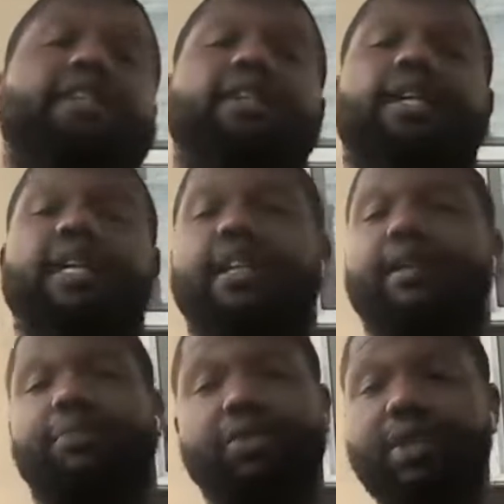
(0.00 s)
they'll end
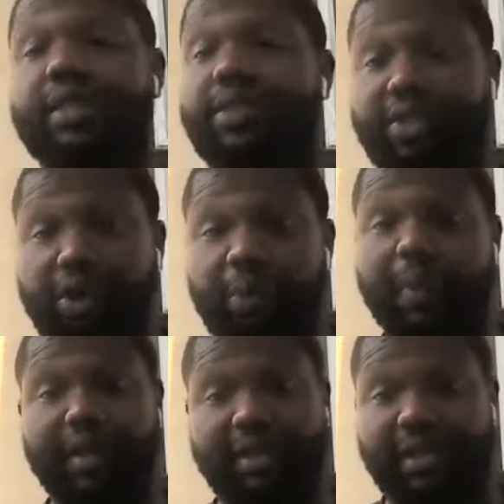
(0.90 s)
up doing
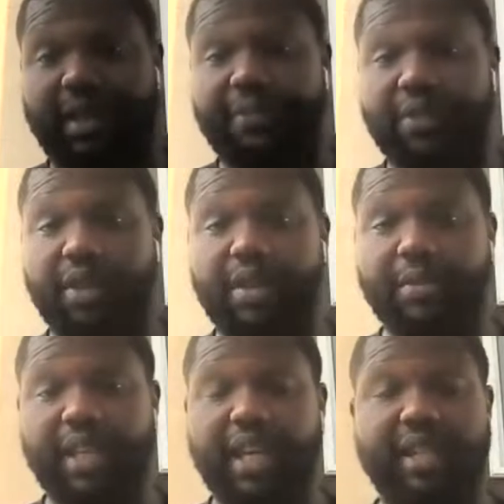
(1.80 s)
stupid stuff. You know what I'm
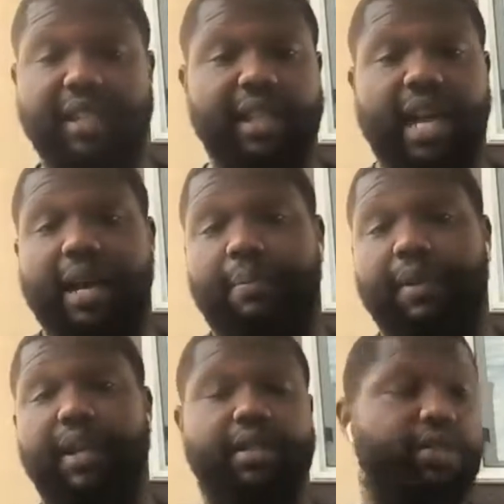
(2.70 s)
saying? It's a lot of
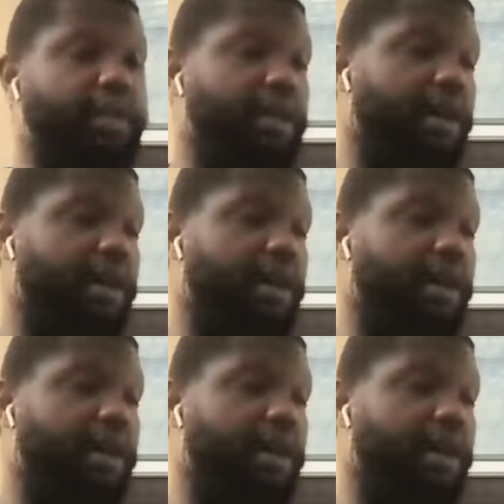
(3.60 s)
players during